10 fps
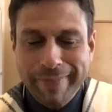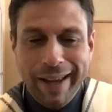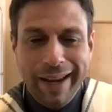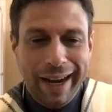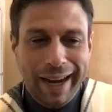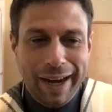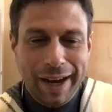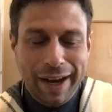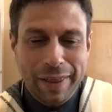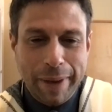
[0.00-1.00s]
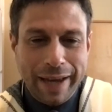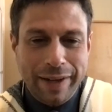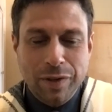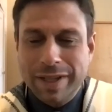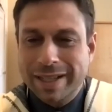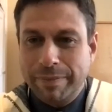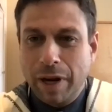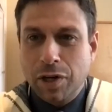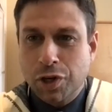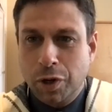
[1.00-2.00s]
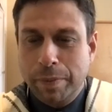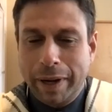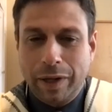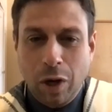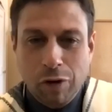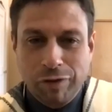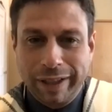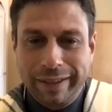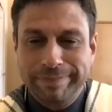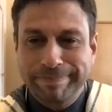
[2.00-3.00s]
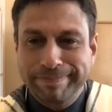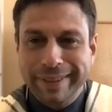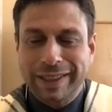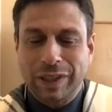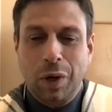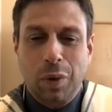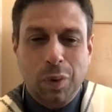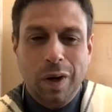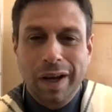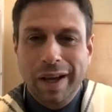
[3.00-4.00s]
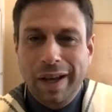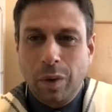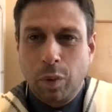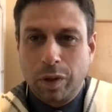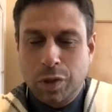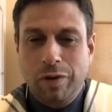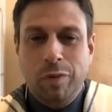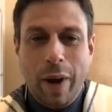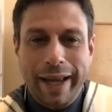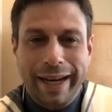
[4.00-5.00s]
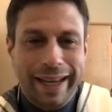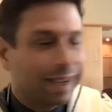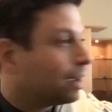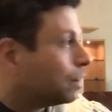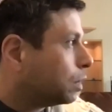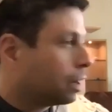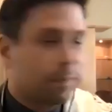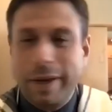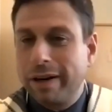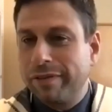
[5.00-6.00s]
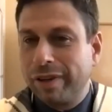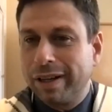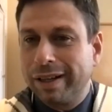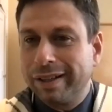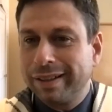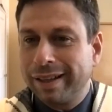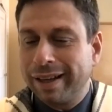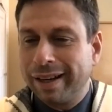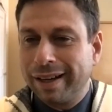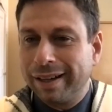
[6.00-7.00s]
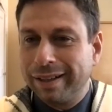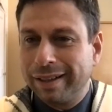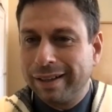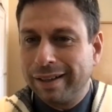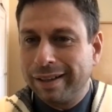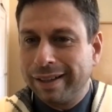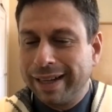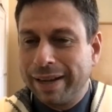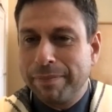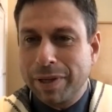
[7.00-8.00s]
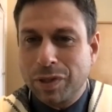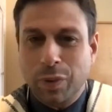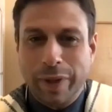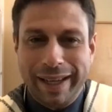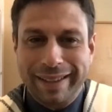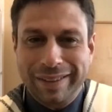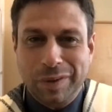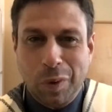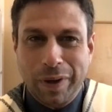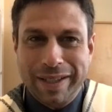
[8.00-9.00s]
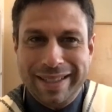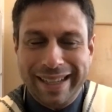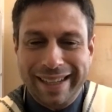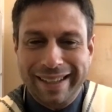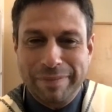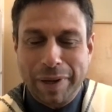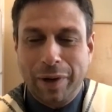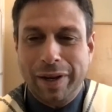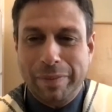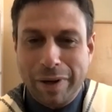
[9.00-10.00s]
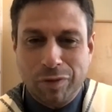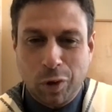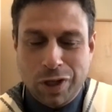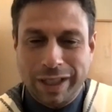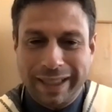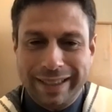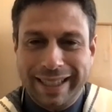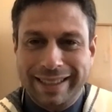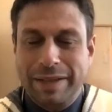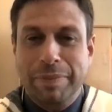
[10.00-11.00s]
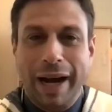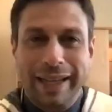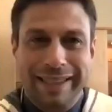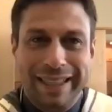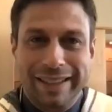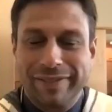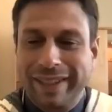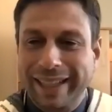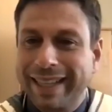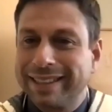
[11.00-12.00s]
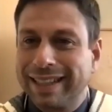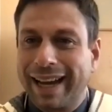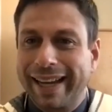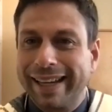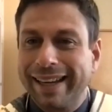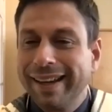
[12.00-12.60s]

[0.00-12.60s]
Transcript: The bad news is I'm not sure about COVID. So we're sort of waiting, and we're in a bit of an in-between quarantine. Miriam unfortunately tested positive, and the kids and I